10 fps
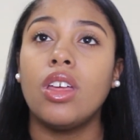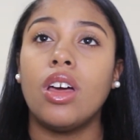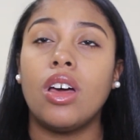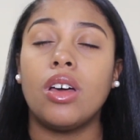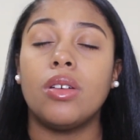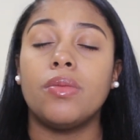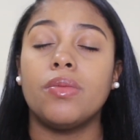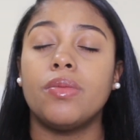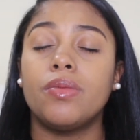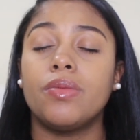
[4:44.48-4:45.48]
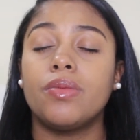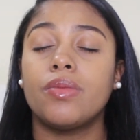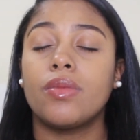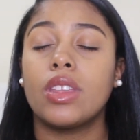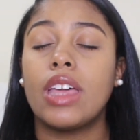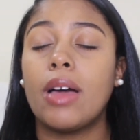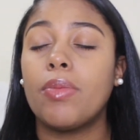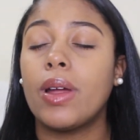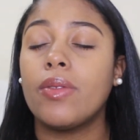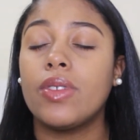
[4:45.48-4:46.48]

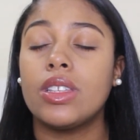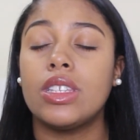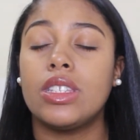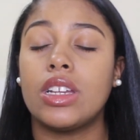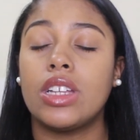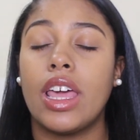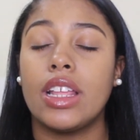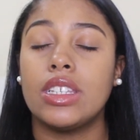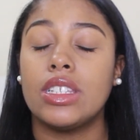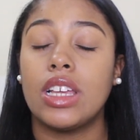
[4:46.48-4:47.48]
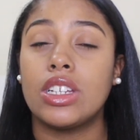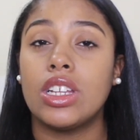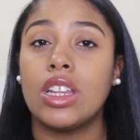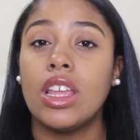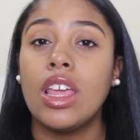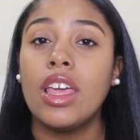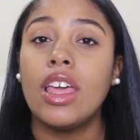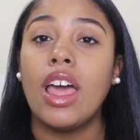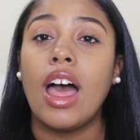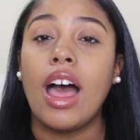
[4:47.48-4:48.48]
got prepped for a C-section, had a C-section.
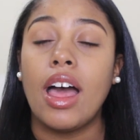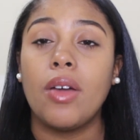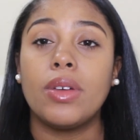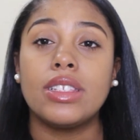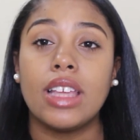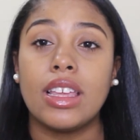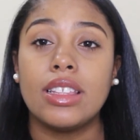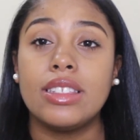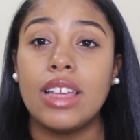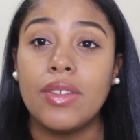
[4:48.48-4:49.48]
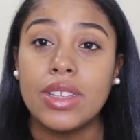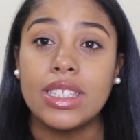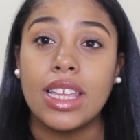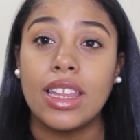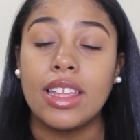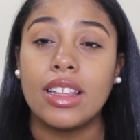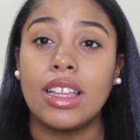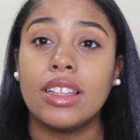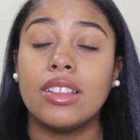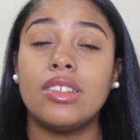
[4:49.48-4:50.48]
I was like devastated,
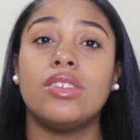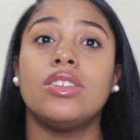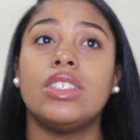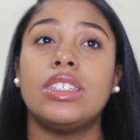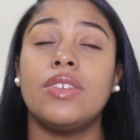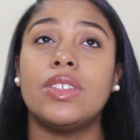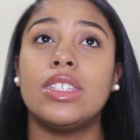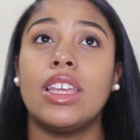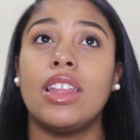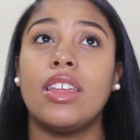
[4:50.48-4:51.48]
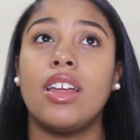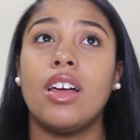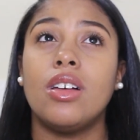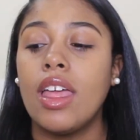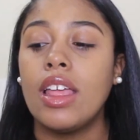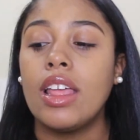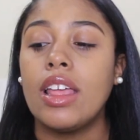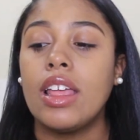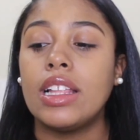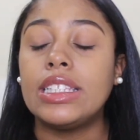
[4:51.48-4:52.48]
like literally devastated.
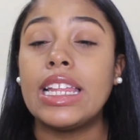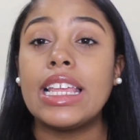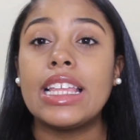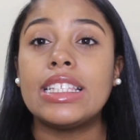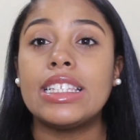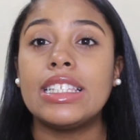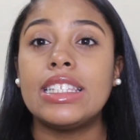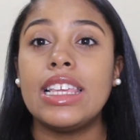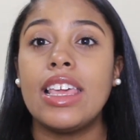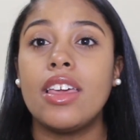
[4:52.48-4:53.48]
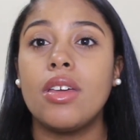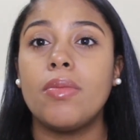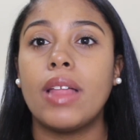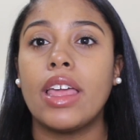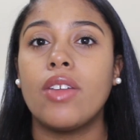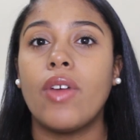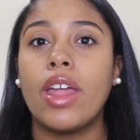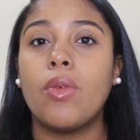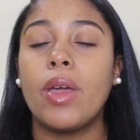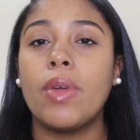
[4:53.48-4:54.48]
Didn't get to see him like
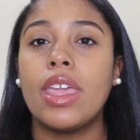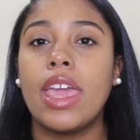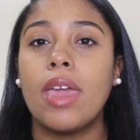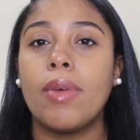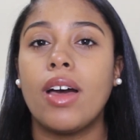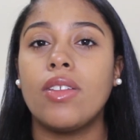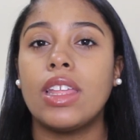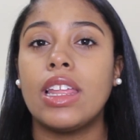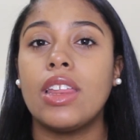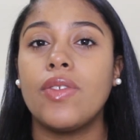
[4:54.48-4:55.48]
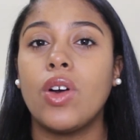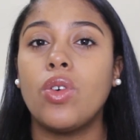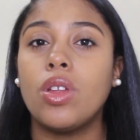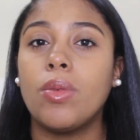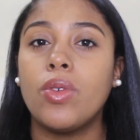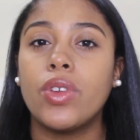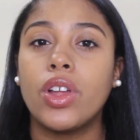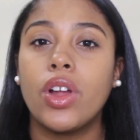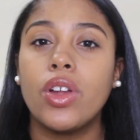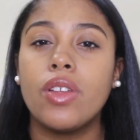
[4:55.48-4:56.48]
right away when he came out. They didn't even hold him over the
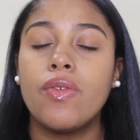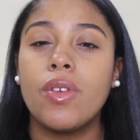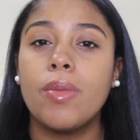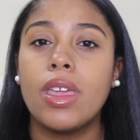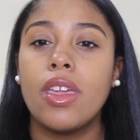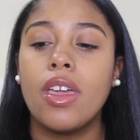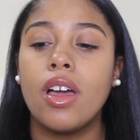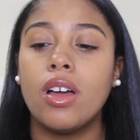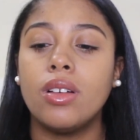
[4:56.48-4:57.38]
curtain for me.